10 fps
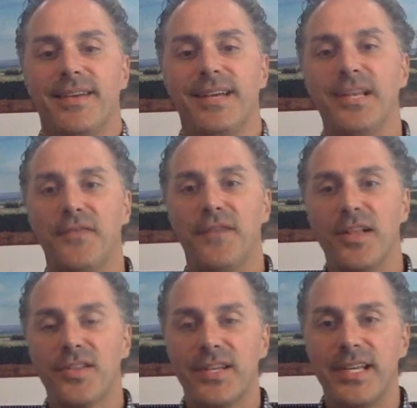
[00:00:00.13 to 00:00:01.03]
Hello,
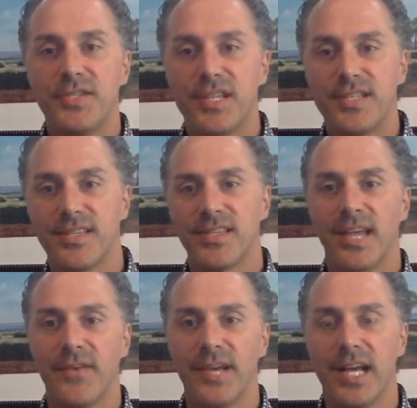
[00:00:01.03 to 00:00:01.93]
fellow clinicians. This is
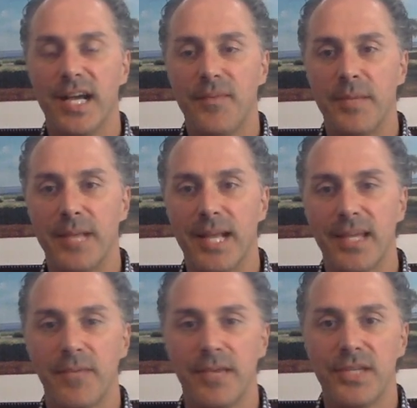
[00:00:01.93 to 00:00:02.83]
Henry Hoffman. I'm an
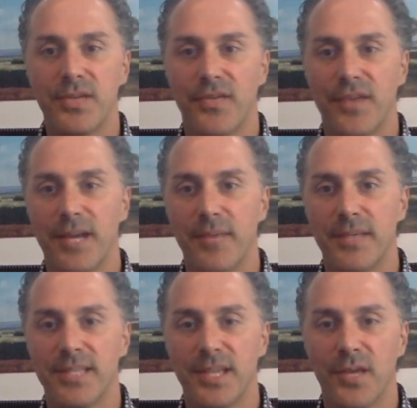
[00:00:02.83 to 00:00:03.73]
occupational
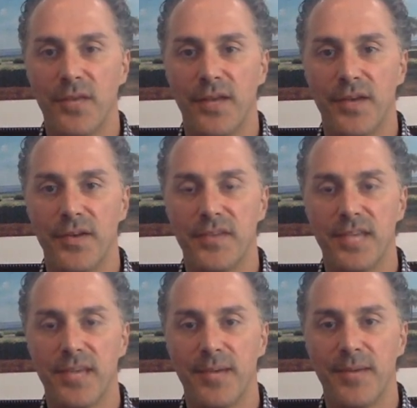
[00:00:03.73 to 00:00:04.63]
therapist and co-founder of
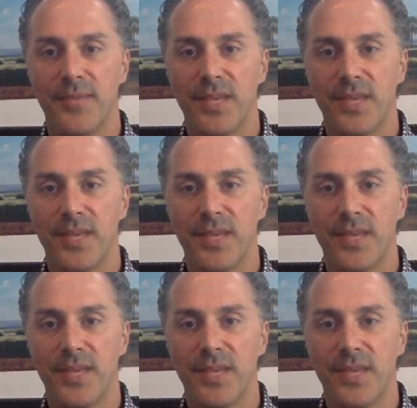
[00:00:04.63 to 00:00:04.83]
Saebo.